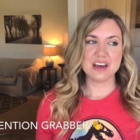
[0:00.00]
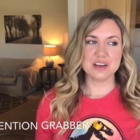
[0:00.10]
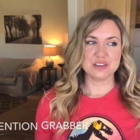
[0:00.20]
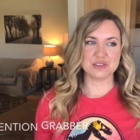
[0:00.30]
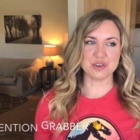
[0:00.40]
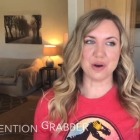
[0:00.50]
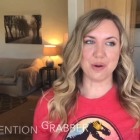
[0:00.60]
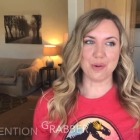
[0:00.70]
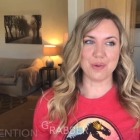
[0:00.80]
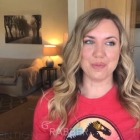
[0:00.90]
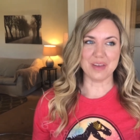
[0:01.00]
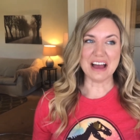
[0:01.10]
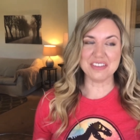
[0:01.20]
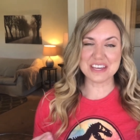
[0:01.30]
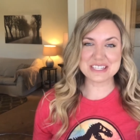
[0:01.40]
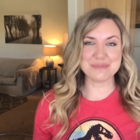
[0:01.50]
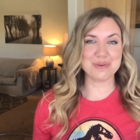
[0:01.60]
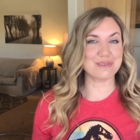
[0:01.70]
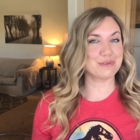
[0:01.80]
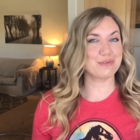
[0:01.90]
So I think it's
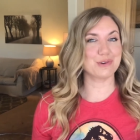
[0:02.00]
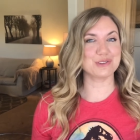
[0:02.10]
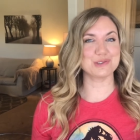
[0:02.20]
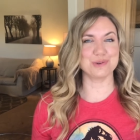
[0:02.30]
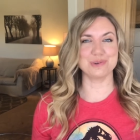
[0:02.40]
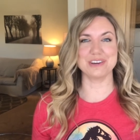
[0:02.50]
important before the school